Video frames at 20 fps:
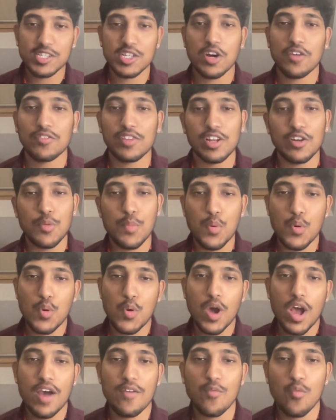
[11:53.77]
after Liverpool
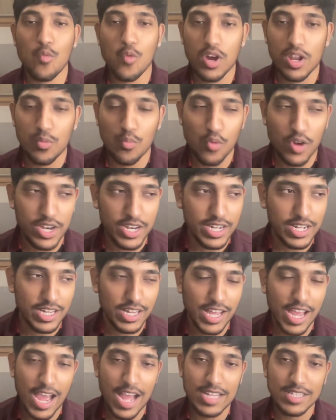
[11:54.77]
have won
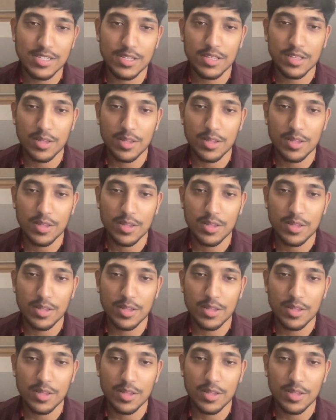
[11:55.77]
1-0 at